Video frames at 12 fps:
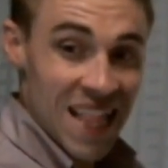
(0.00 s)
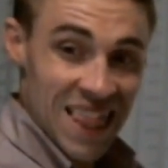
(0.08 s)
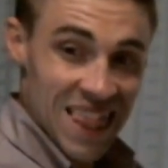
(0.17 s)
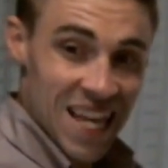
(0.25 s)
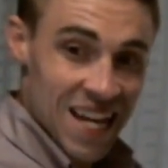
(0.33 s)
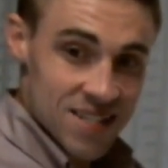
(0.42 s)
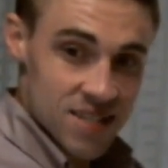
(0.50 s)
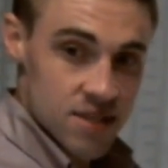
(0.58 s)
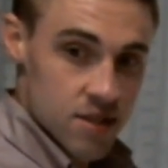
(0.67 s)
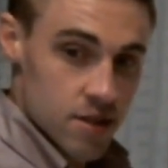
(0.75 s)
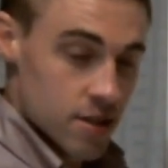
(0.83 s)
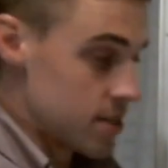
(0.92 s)

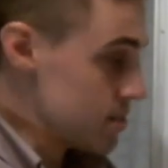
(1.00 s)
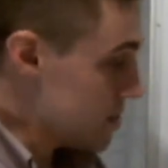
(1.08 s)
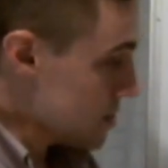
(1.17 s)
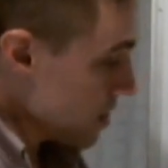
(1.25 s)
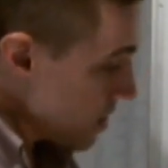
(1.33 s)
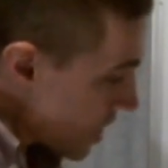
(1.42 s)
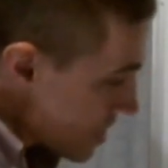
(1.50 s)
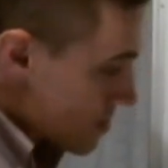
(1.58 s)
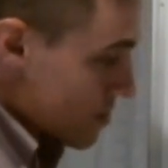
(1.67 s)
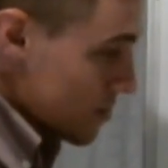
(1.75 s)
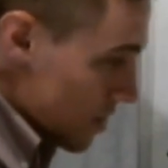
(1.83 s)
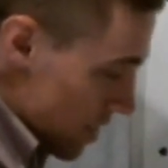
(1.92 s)
This is a
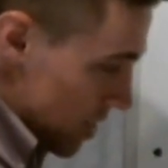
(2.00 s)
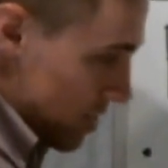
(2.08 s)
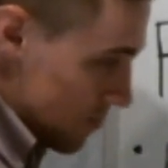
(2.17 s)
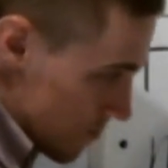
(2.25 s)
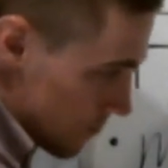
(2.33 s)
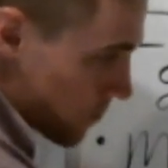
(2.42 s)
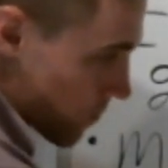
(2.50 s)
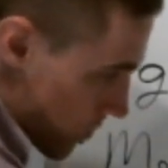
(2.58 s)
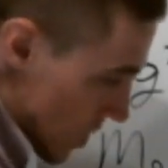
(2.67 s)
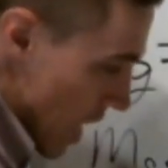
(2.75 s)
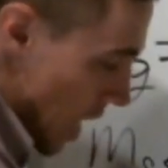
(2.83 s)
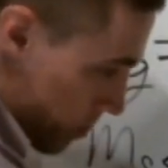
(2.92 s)
less
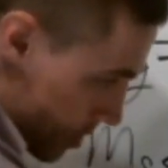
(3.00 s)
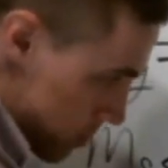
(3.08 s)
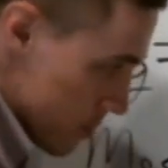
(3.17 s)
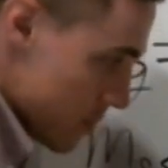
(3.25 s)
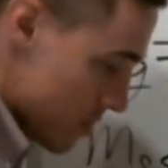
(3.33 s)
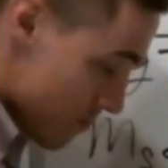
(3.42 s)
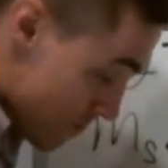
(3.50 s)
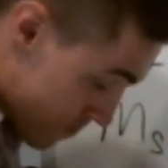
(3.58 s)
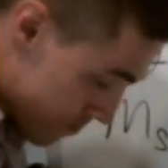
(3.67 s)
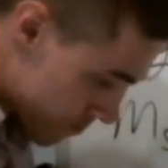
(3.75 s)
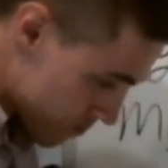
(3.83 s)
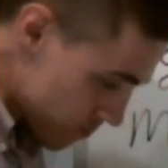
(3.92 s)
applicable
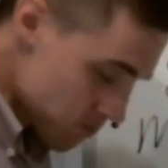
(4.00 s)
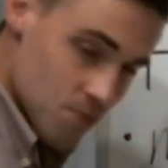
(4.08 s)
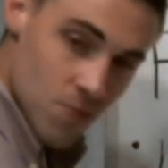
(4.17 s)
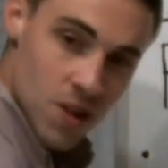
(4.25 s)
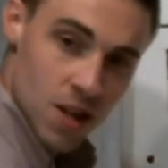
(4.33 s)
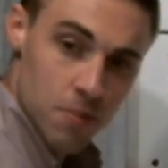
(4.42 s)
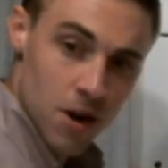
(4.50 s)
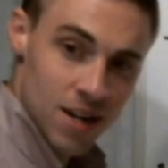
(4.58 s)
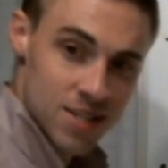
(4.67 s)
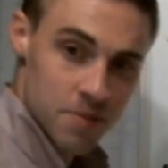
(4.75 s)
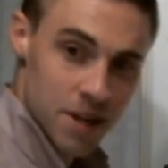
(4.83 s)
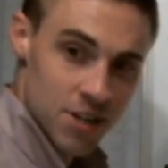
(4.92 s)

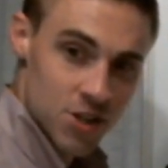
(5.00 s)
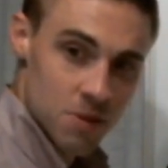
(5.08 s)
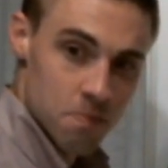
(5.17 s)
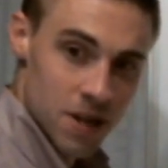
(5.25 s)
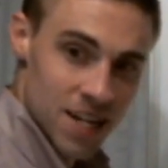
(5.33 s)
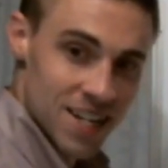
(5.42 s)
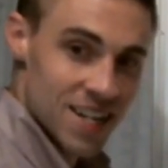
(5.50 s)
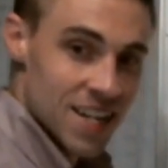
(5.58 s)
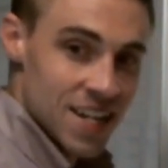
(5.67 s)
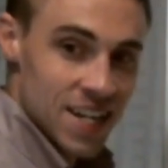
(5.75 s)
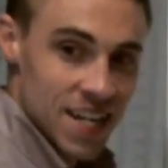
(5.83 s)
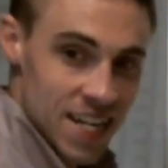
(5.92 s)
approximation, but
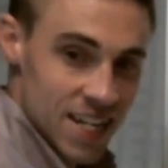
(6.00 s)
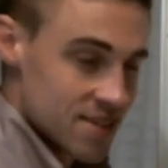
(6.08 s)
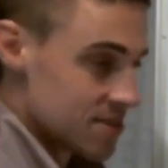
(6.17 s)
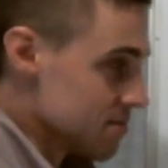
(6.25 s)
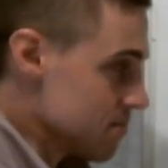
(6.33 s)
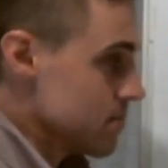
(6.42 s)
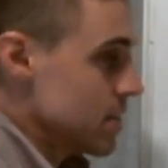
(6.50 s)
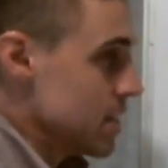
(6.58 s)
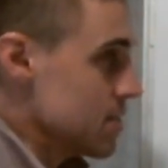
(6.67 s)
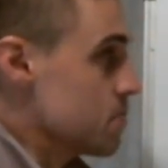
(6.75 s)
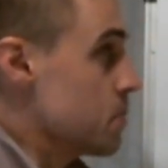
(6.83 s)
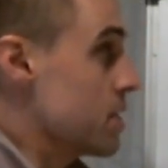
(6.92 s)
it's
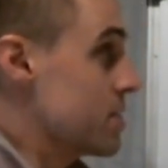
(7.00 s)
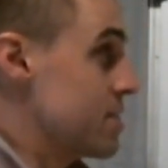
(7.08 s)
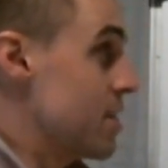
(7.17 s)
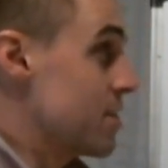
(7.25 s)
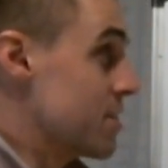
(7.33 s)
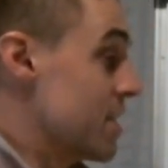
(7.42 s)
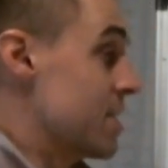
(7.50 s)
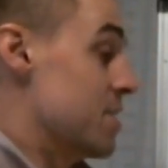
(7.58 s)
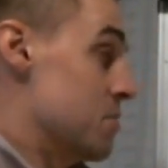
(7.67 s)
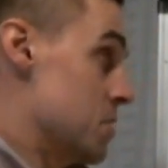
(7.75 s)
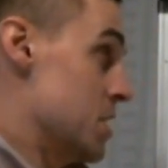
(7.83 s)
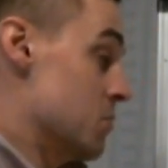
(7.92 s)
been done and
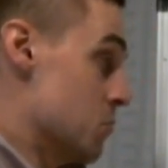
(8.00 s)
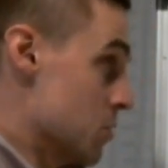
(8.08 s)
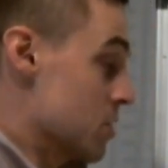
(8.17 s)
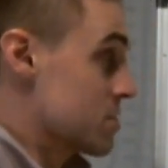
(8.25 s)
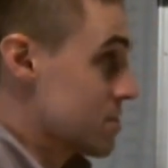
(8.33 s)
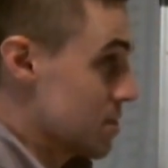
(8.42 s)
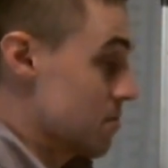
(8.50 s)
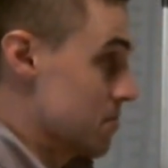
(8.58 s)
it works